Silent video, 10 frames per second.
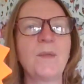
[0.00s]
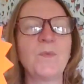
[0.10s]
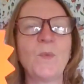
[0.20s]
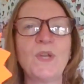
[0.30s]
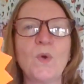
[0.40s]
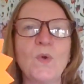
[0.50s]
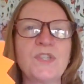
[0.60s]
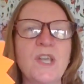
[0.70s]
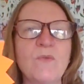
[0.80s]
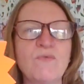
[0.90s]
We
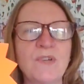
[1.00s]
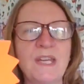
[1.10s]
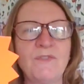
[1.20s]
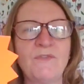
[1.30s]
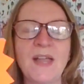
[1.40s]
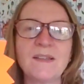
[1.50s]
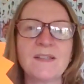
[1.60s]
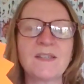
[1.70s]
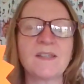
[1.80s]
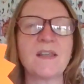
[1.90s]
also run
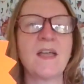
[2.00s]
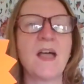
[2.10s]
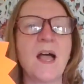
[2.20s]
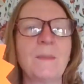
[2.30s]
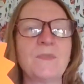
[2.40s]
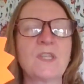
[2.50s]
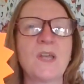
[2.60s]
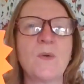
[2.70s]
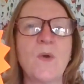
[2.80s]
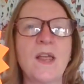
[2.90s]
events.
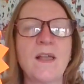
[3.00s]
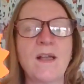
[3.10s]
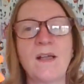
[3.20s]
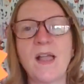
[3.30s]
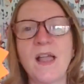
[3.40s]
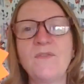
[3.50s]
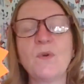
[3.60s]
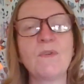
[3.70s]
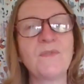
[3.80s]
So if you're a